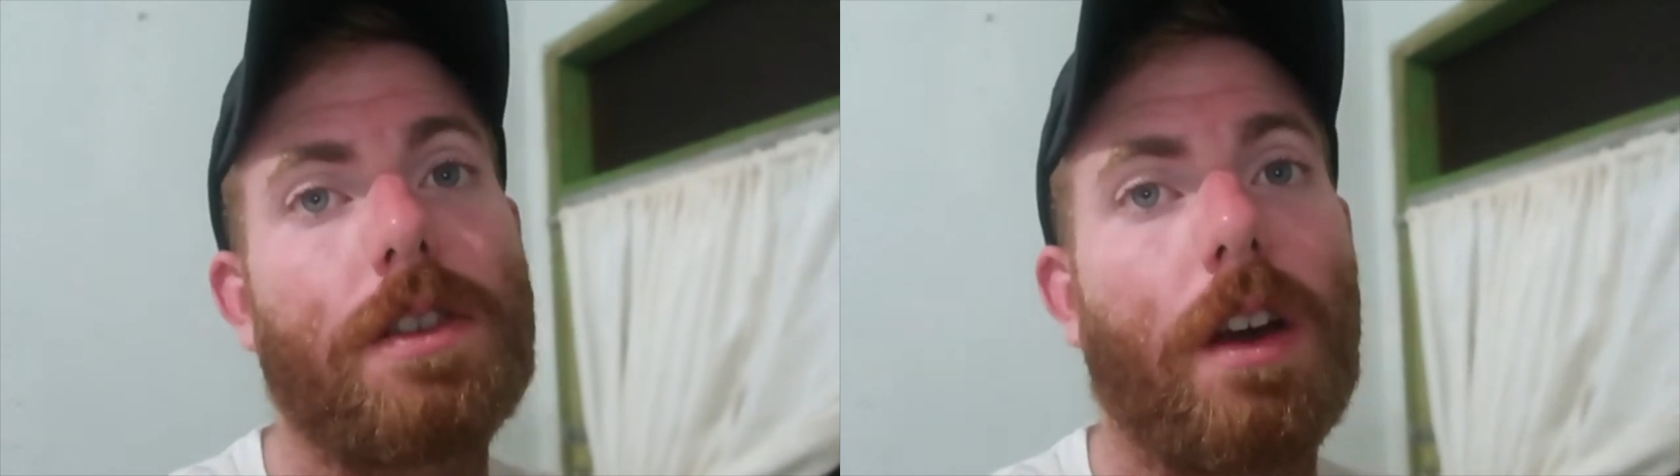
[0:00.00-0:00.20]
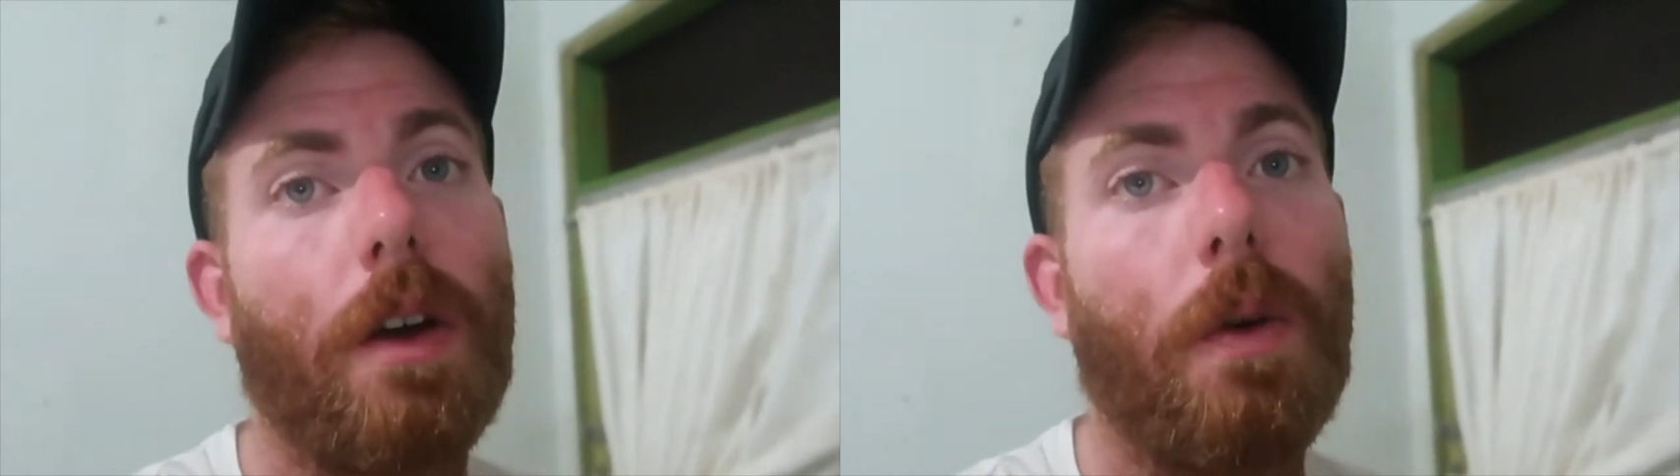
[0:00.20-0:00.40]

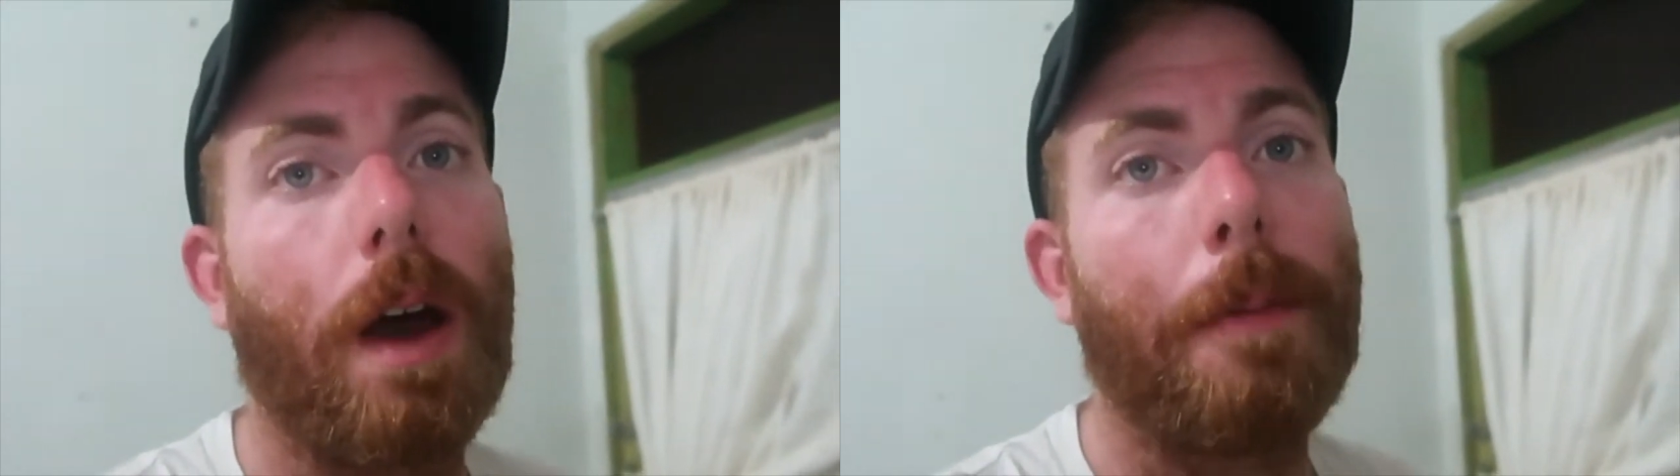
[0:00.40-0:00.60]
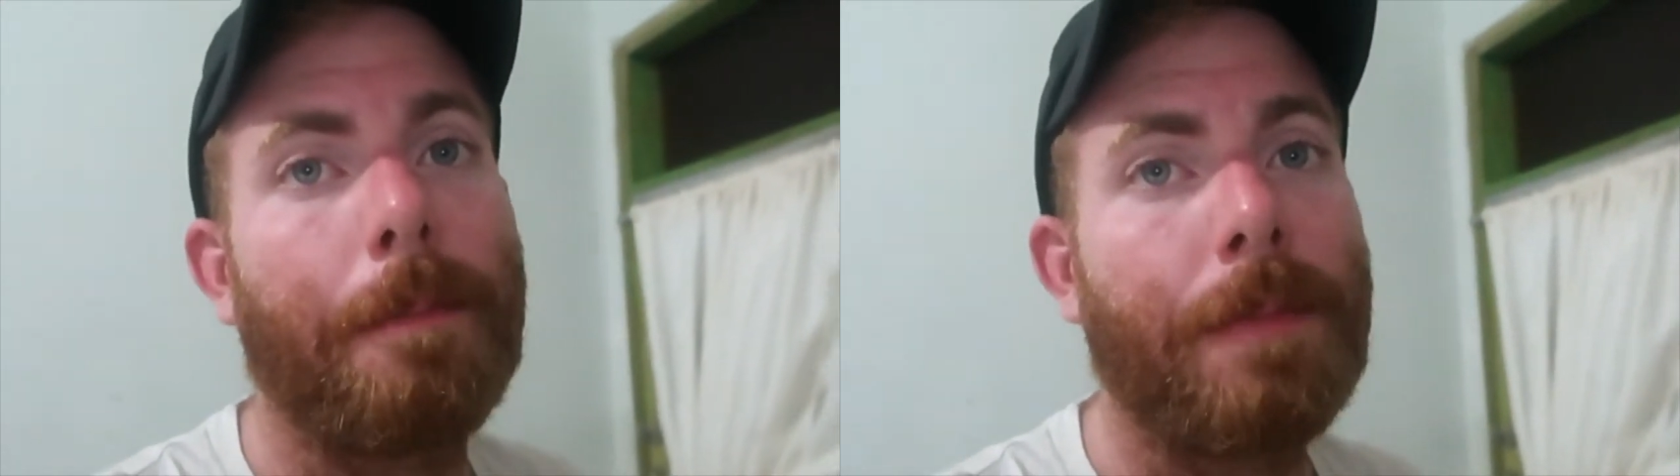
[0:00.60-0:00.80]

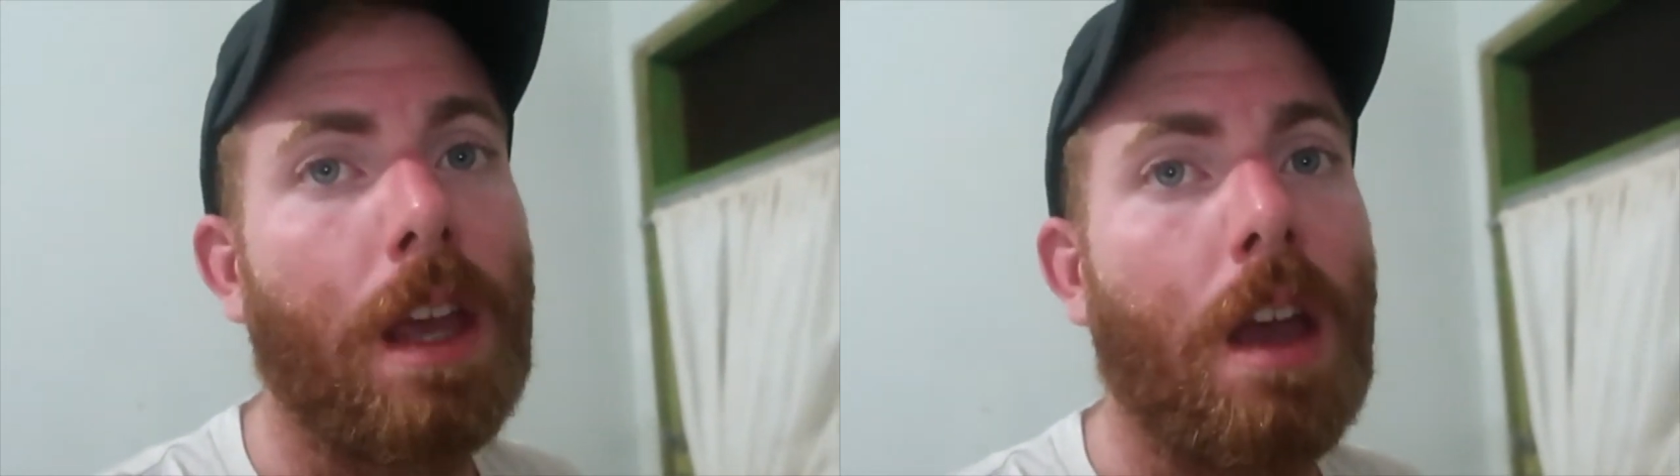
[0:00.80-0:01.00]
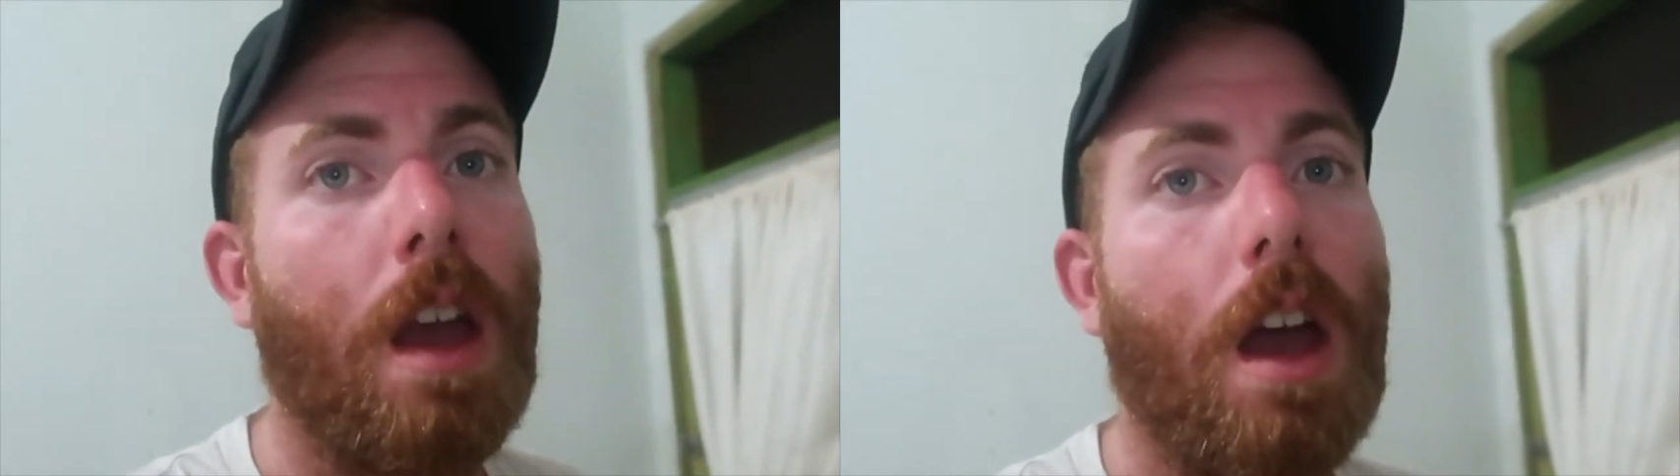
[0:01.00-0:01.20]
So
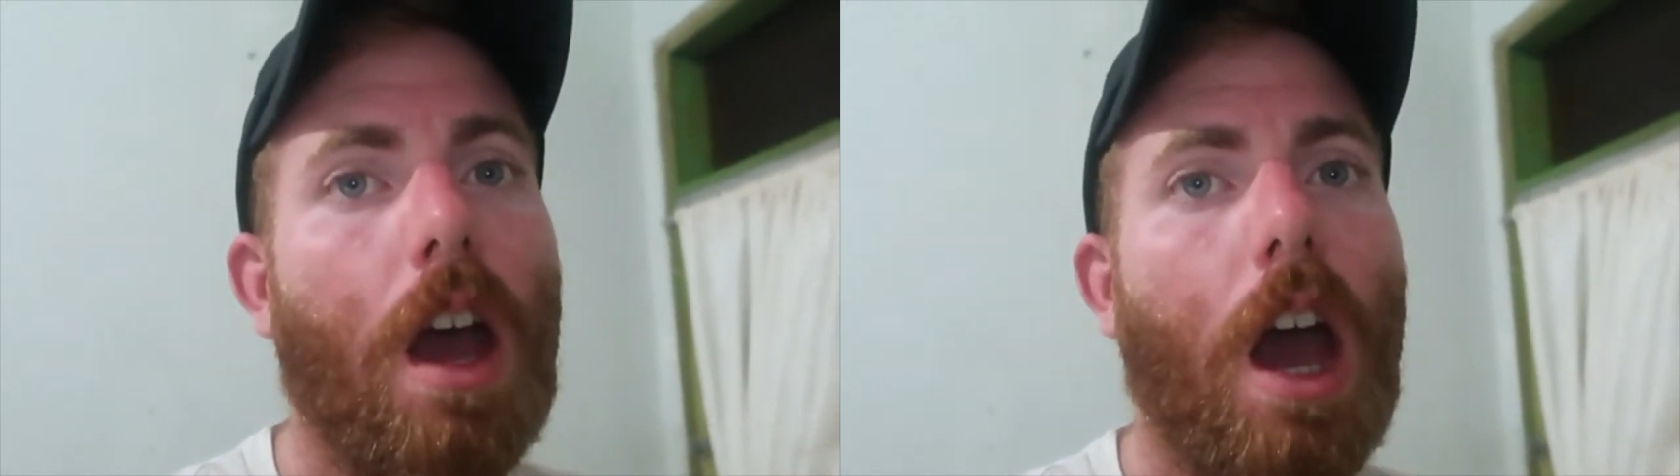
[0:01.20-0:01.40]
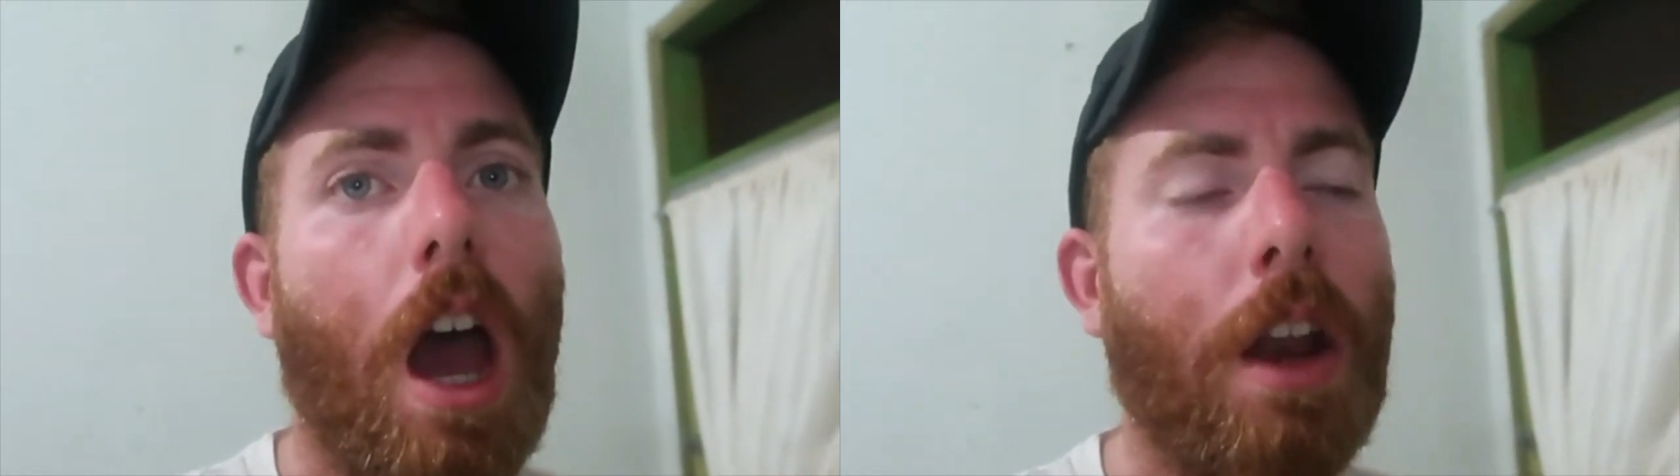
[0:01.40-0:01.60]

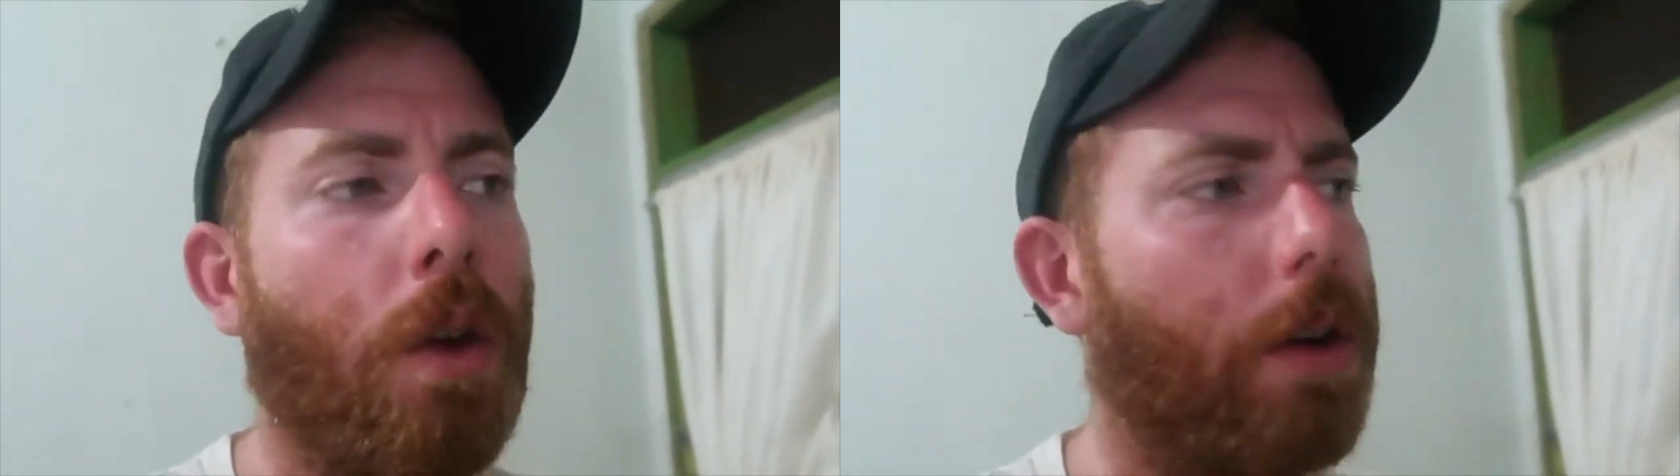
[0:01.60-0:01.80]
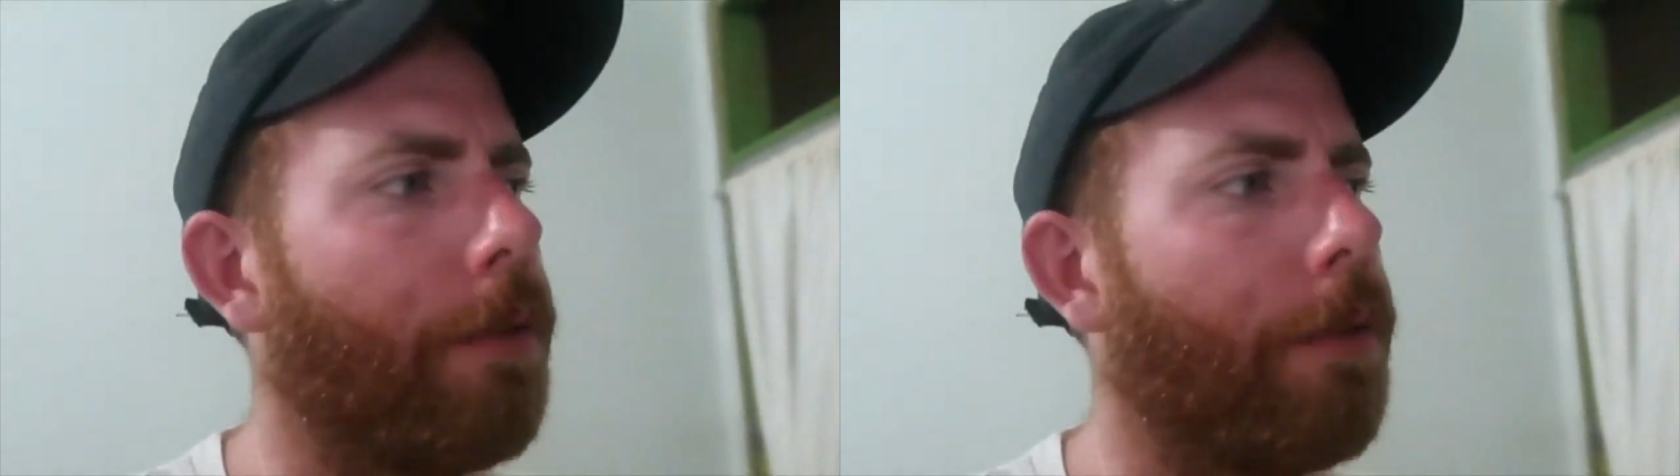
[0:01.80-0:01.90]
not